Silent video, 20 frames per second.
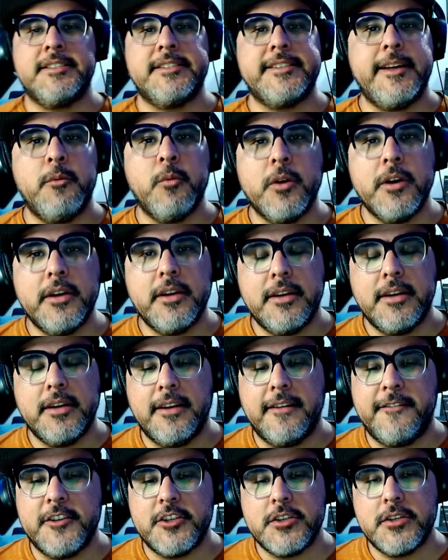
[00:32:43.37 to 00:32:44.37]
they weren't
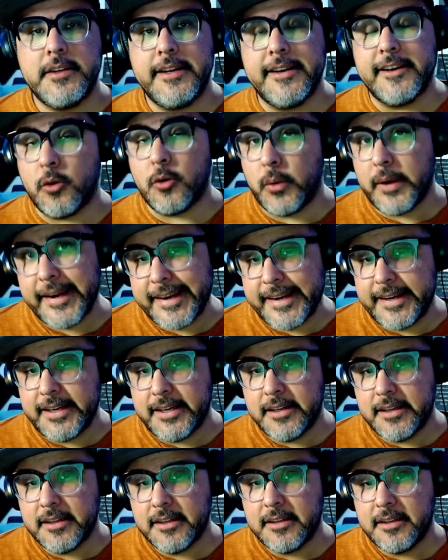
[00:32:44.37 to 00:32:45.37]
officially acquitted,
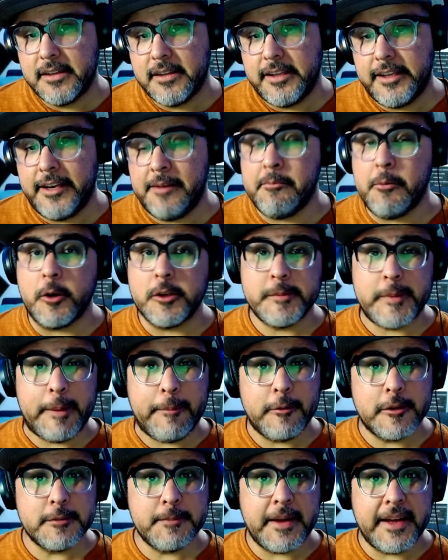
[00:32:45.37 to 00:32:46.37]
in most
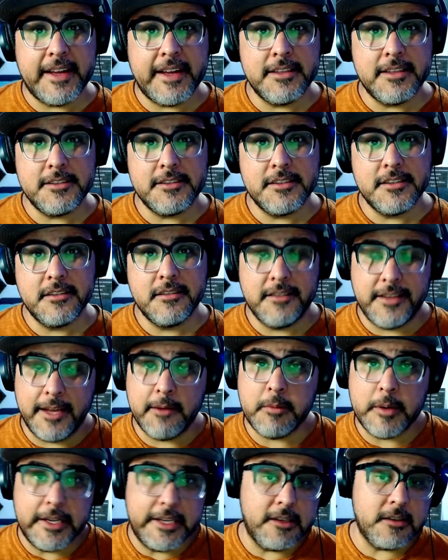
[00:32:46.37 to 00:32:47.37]
people's minds, they
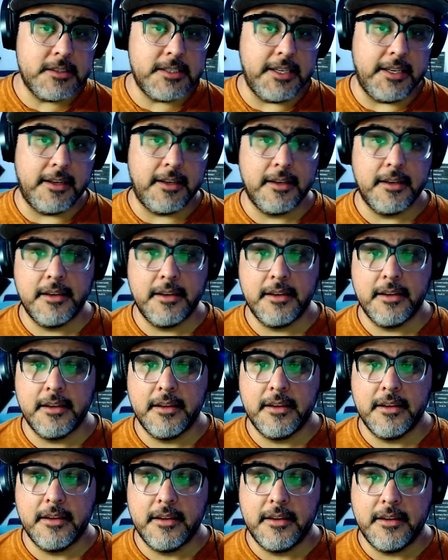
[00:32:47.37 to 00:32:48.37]
were guilty.
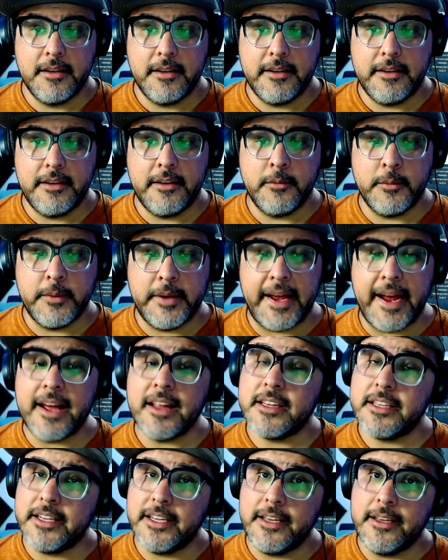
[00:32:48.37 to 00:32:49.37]
In
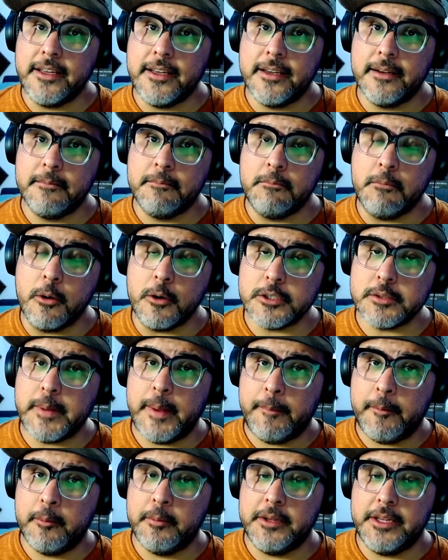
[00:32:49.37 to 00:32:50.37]
reality, most
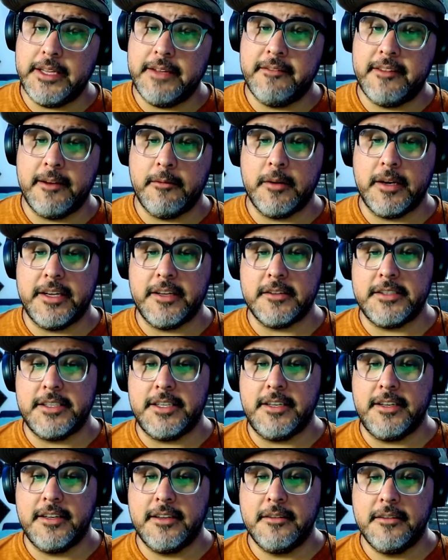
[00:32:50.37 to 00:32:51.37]
people believe they were
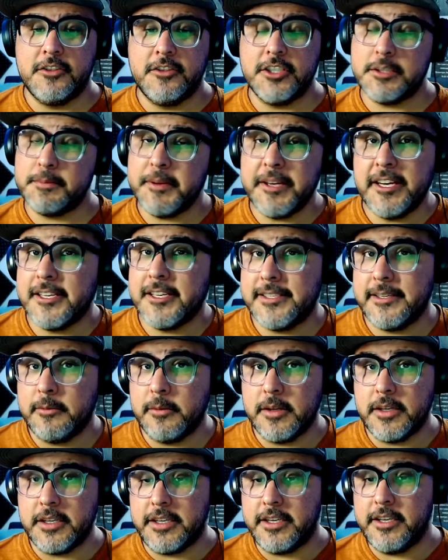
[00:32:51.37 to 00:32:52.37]
guilty just because they
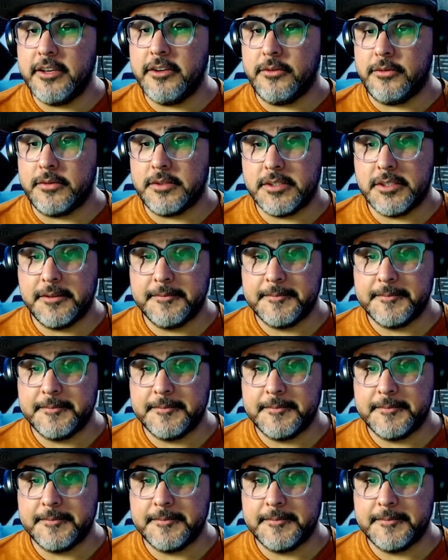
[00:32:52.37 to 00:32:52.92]
were accused.